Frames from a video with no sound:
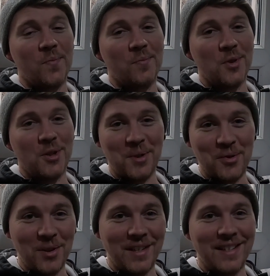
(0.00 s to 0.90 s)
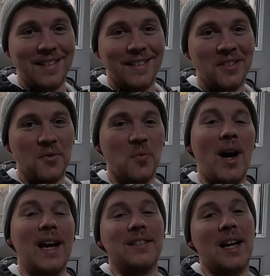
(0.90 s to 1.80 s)
which would be interesting because what
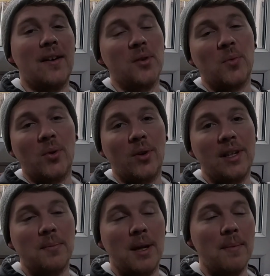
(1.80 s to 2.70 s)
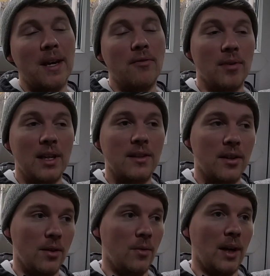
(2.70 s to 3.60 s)
I actually have on the wall is my mate Reese,
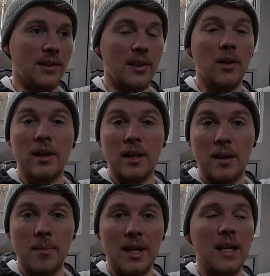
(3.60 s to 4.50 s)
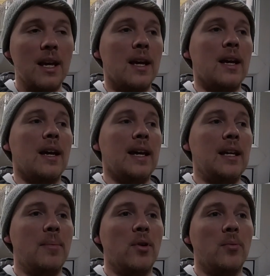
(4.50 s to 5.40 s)
who has the unit near me. He
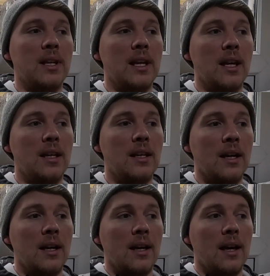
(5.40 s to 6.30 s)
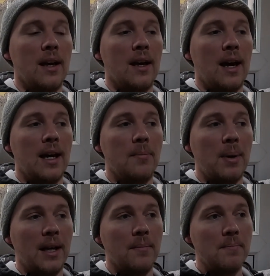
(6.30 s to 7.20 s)
built me a
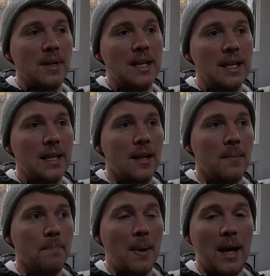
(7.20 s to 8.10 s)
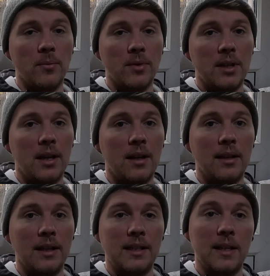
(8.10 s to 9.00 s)
iPad mini mount
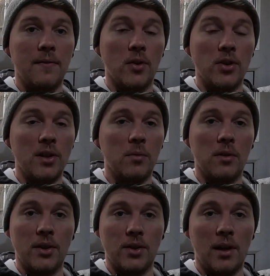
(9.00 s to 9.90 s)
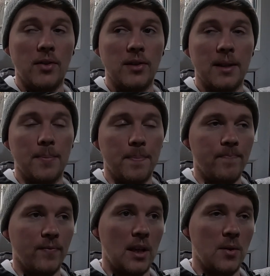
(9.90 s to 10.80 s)
that sits flush in the wall that charges it.
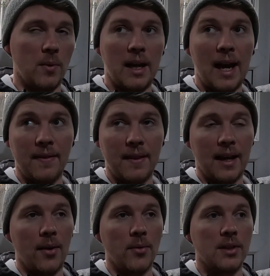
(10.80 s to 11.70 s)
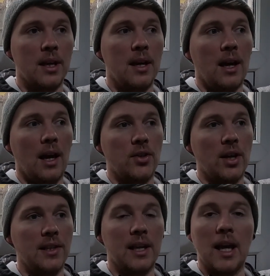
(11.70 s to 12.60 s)
So when I had the house, I
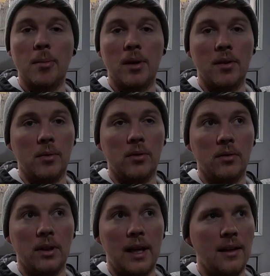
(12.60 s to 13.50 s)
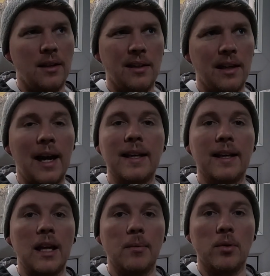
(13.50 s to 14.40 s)
chased a cable in the wall, a lightning
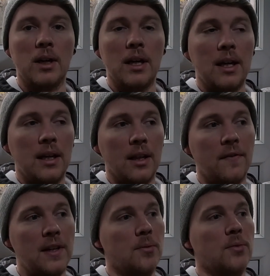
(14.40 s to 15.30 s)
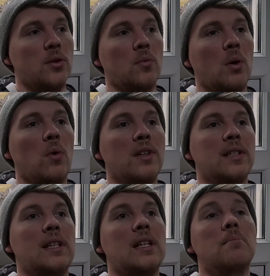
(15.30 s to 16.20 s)
cable that feeds up to what
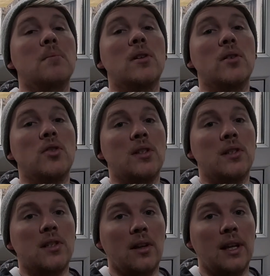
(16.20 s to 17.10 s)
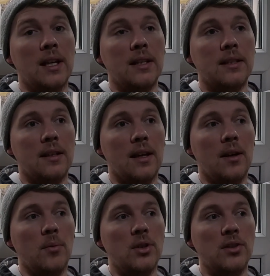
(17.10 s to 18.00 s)
was the immersion socket,
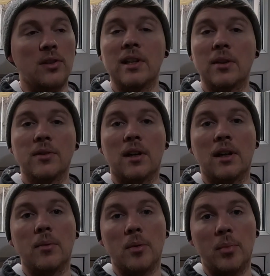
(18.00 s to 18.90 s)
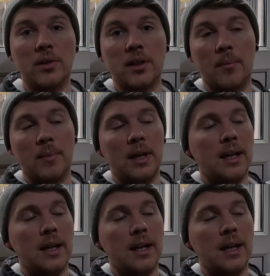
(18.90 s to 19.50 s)
which is just single socket with a plug top